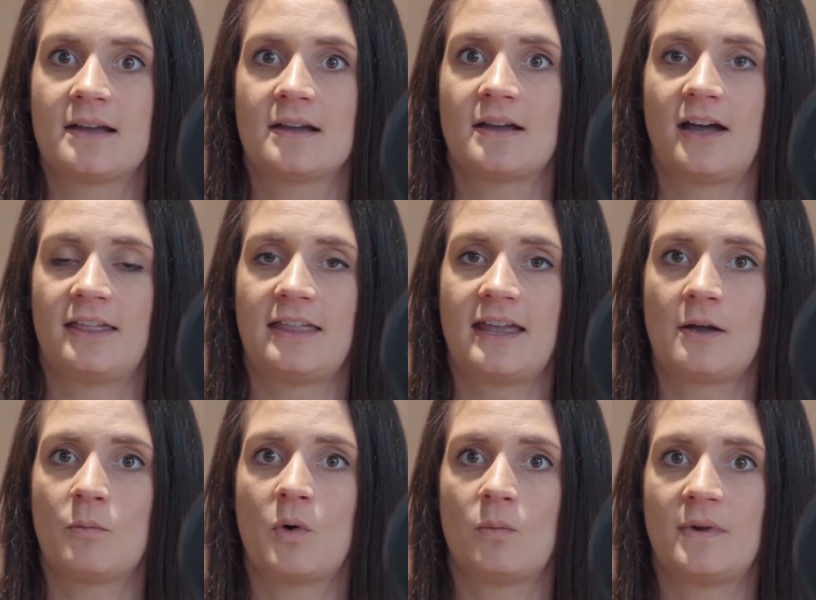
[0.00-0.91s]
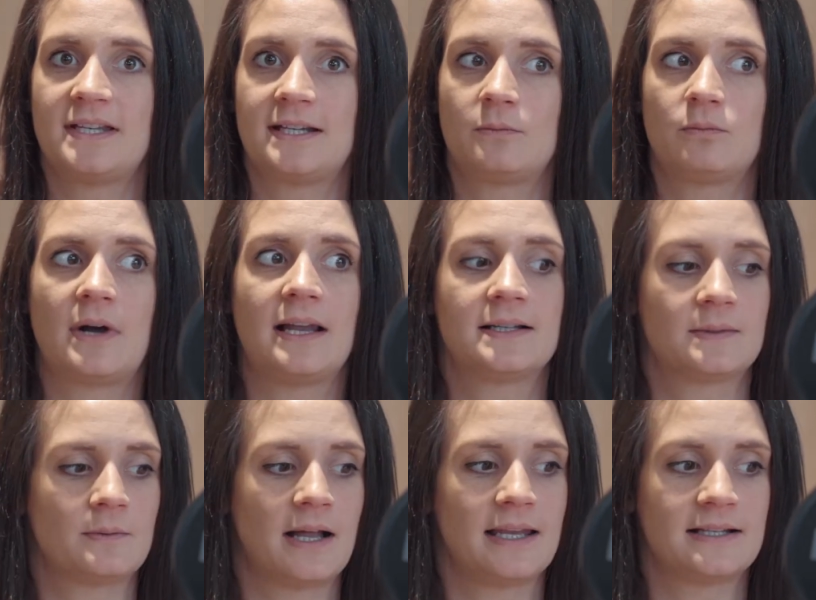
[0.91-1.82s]
I think what we did well as
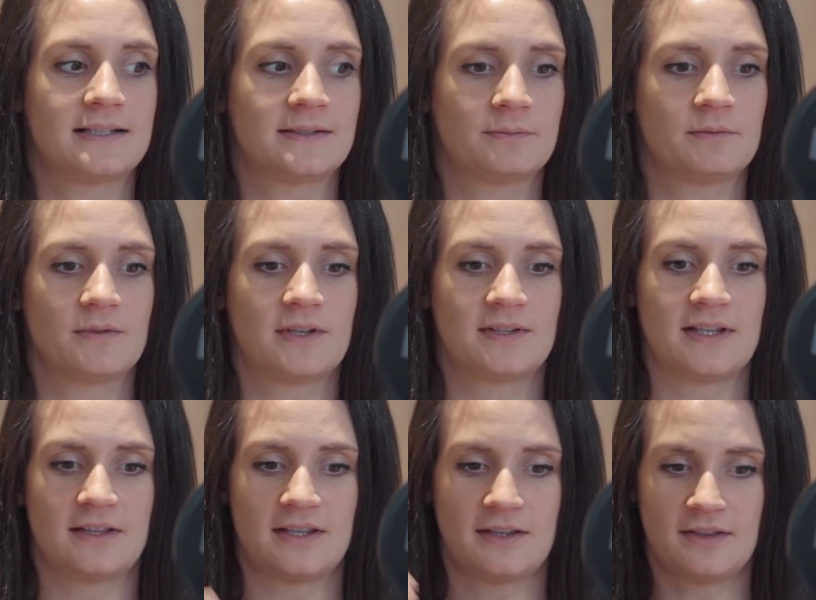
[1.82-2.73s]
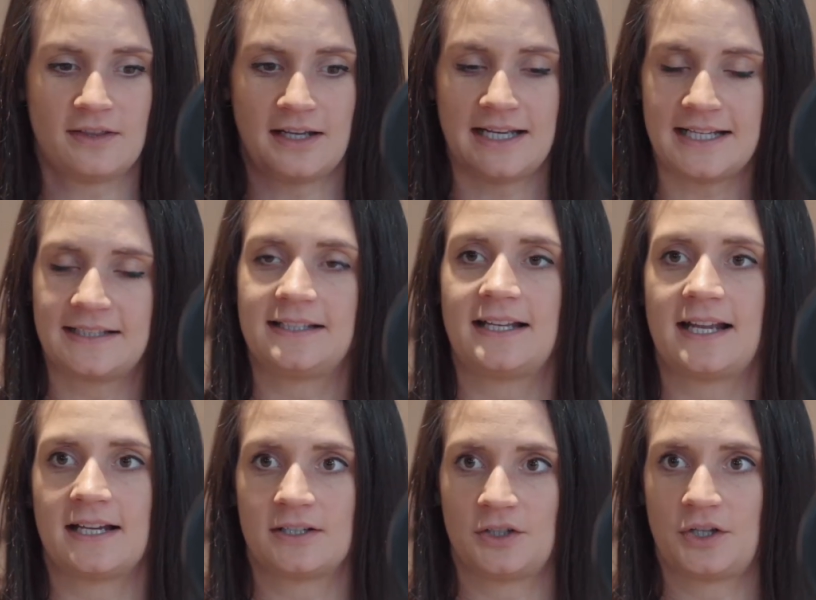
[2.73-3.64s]
well is the
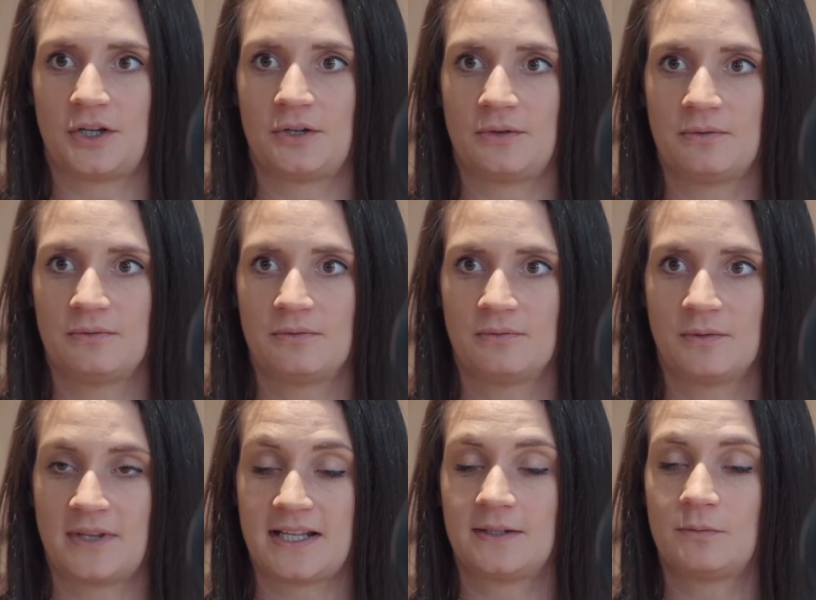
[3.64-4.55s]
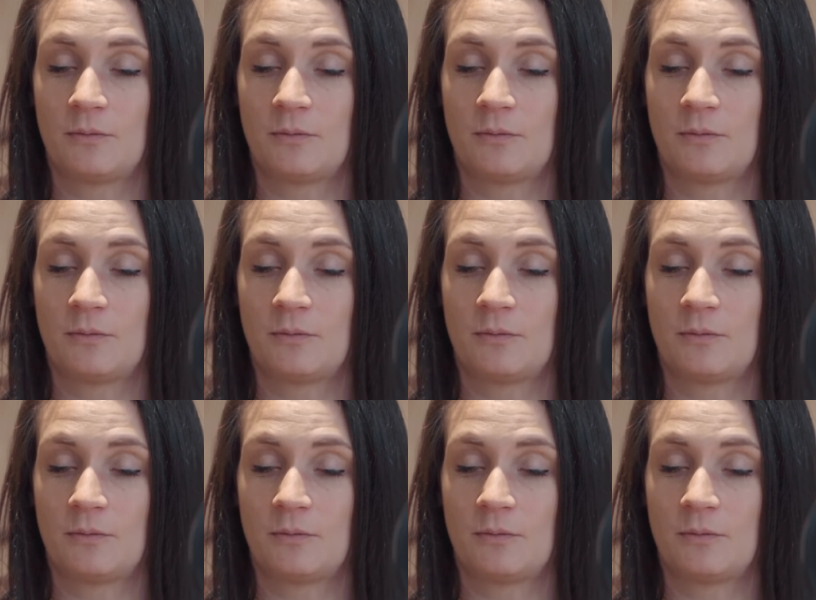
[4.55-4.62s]
listening to this.